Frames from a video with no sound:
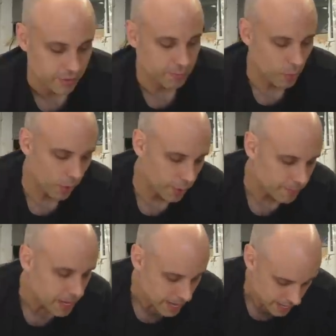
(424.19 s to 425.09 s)
this board.
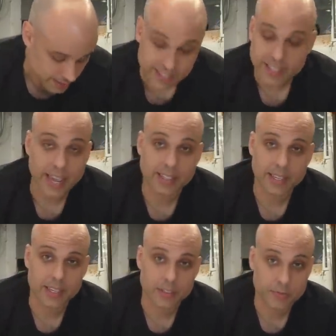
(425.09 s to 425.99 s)
This
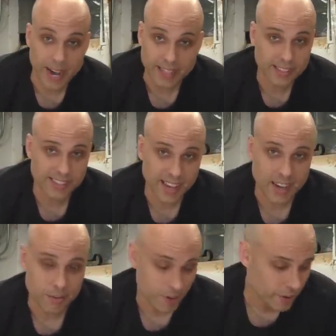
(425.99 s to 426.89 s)
Stanley is finely set
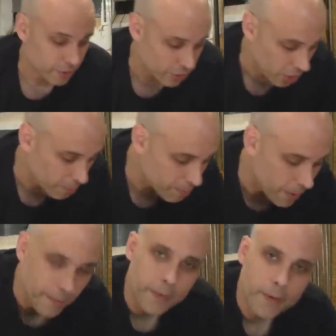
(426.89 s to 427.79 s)
and very sharp,
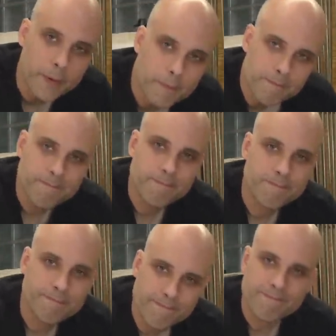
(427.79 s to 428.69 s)
but
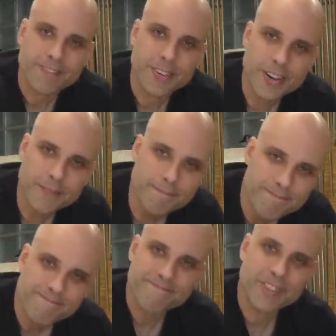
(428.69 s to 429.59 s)
do you hear?
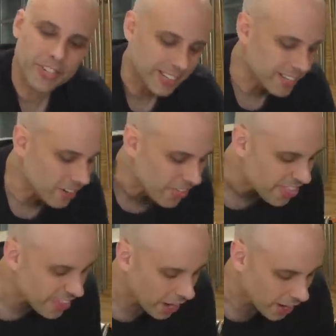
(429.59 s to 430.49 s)
There's a little
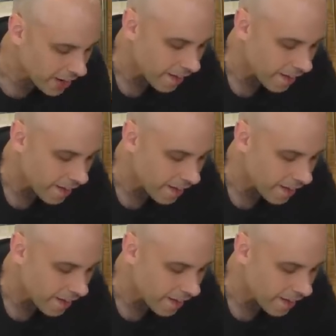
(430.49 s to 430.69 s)
thunk